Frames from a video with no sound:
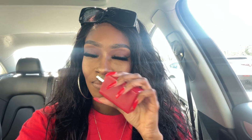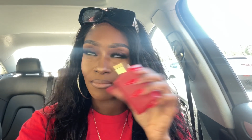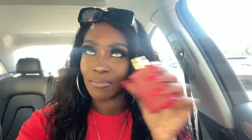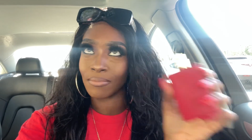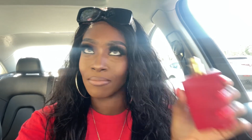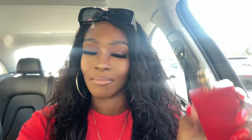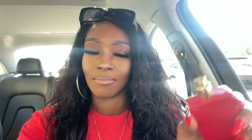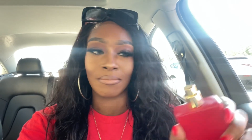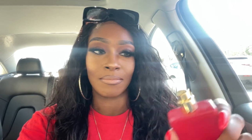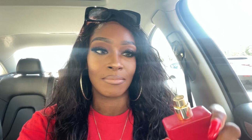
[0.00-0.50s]

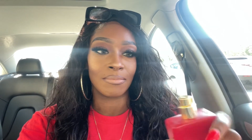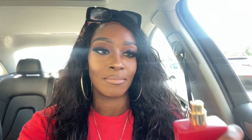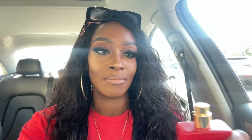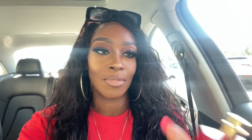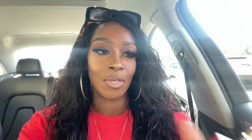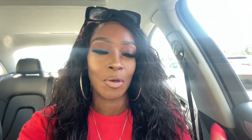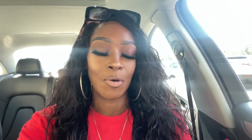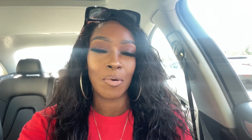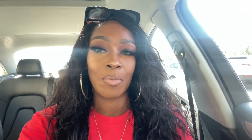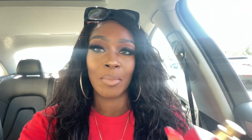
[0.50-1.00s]

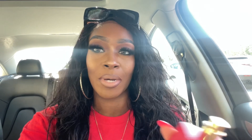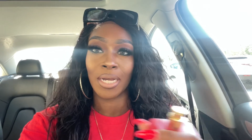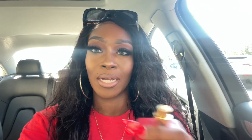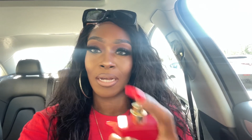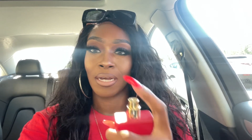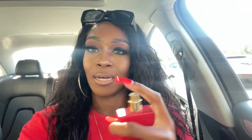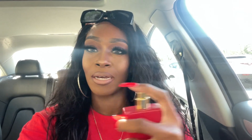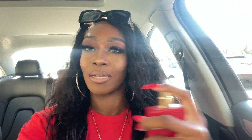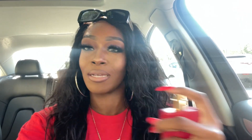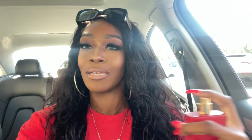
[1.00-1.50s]
mm, oh my
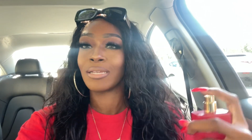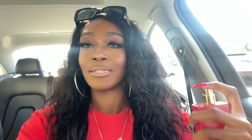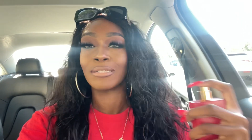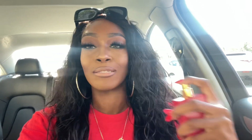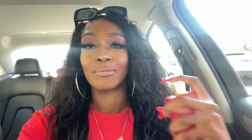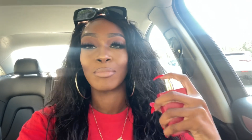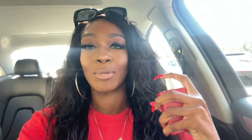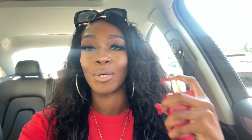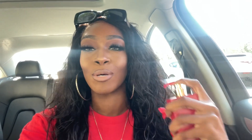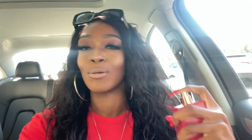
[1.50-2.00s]
god it
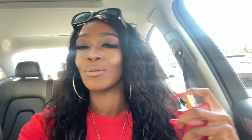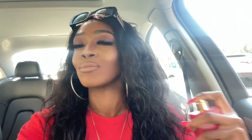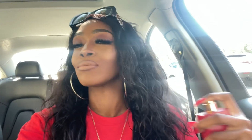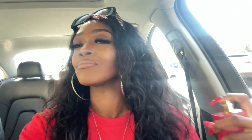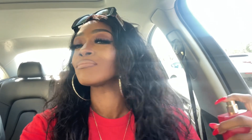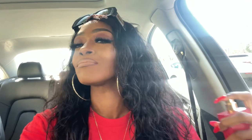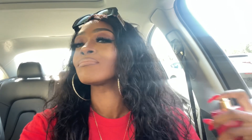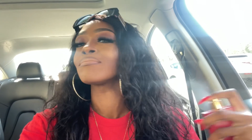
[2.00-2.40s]
smells